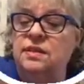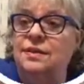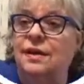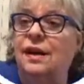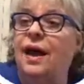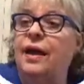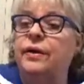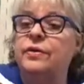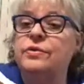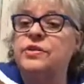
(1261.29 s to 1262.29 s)
the
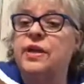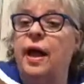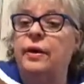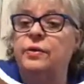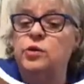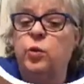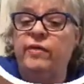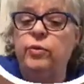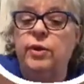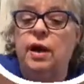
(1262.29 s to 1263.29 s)
gliders, sliders,
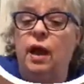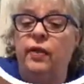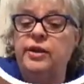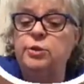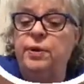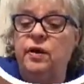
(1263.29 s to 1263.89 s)
whatever you want to call it, that you put